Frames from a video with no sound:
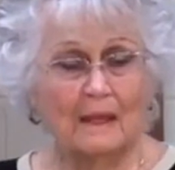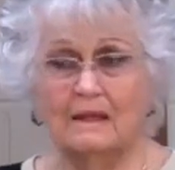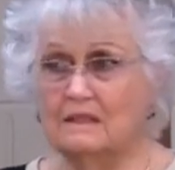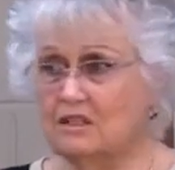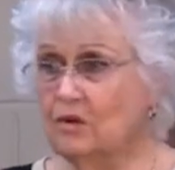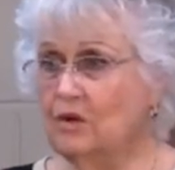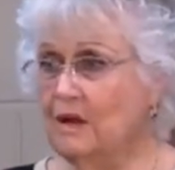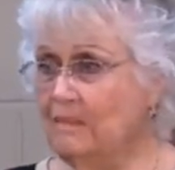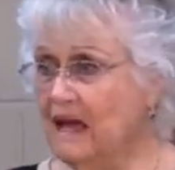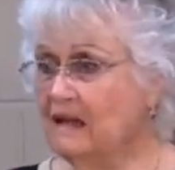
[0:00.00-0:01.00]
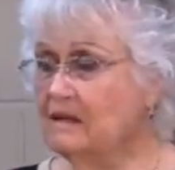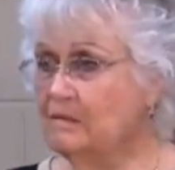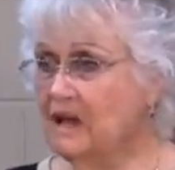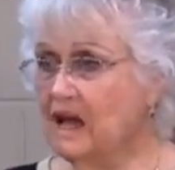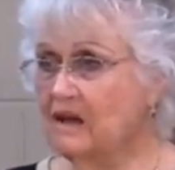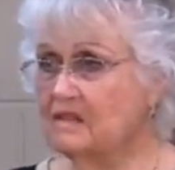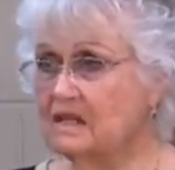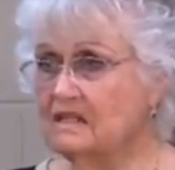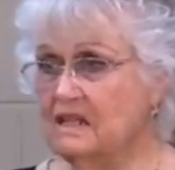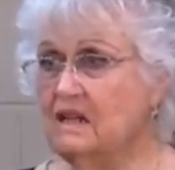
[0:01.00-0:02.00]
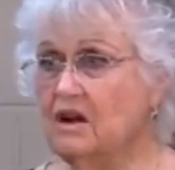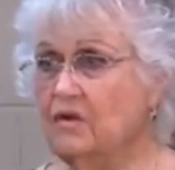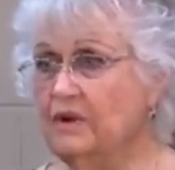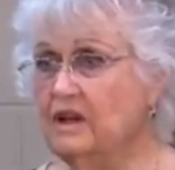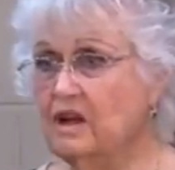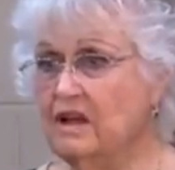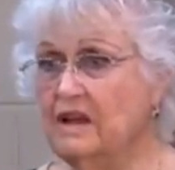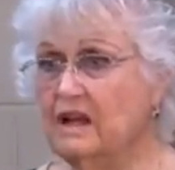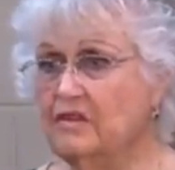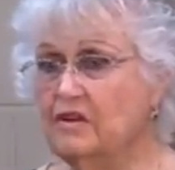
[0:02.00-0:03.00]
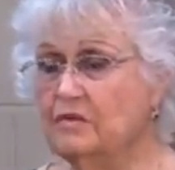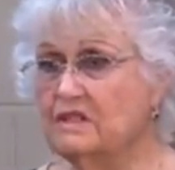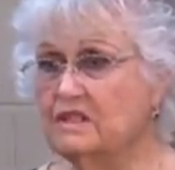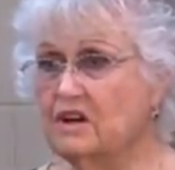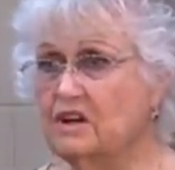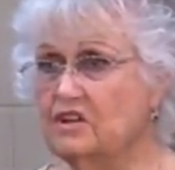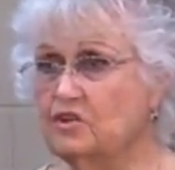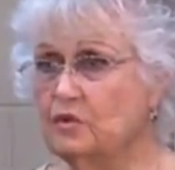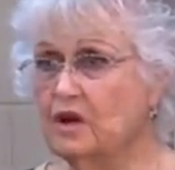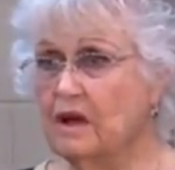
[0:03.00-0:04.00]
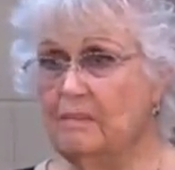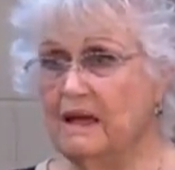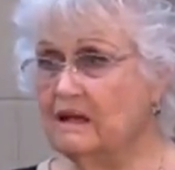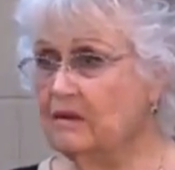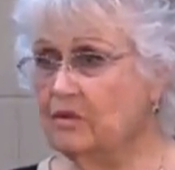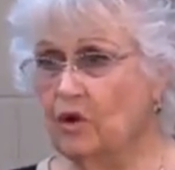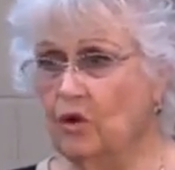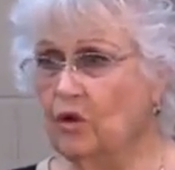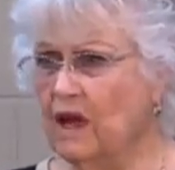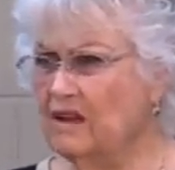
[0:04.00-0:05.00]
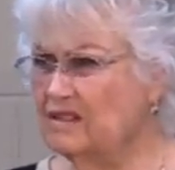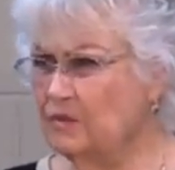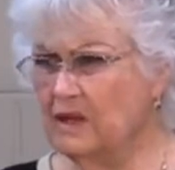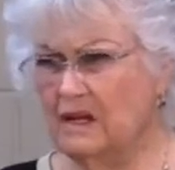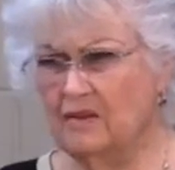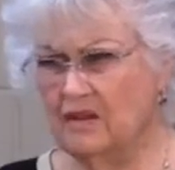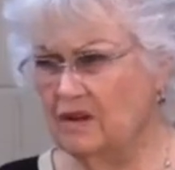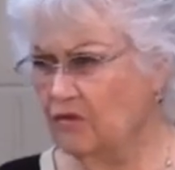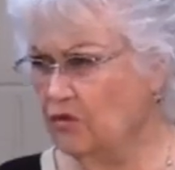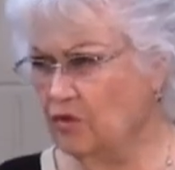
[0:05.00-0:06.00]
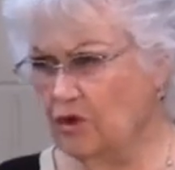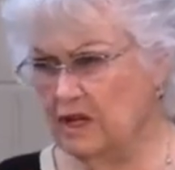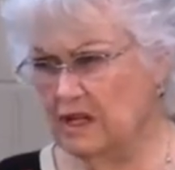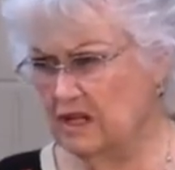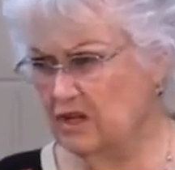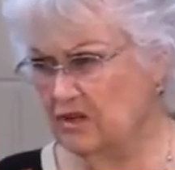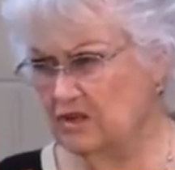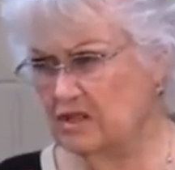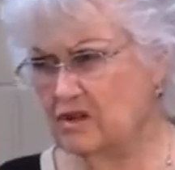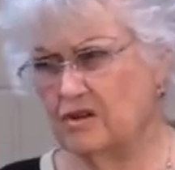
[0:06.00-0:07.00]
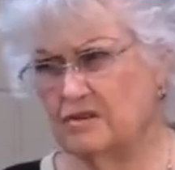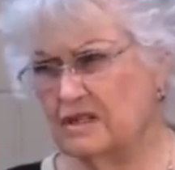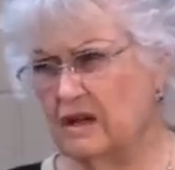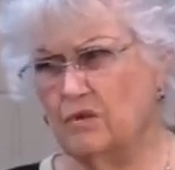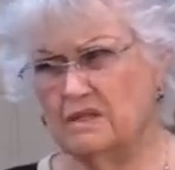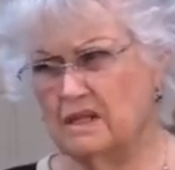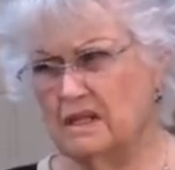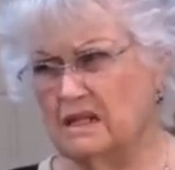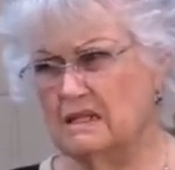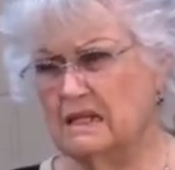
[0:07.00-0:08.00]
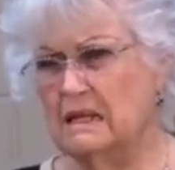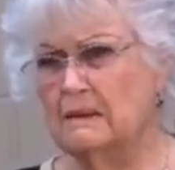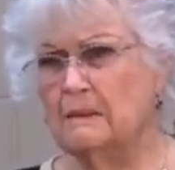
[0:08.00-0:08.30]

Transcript: And so I packed up the house, because he had already gone down there and was starting to work. I packed up the whole house that we'd lived in 40 years. Girls, that wasn't easy.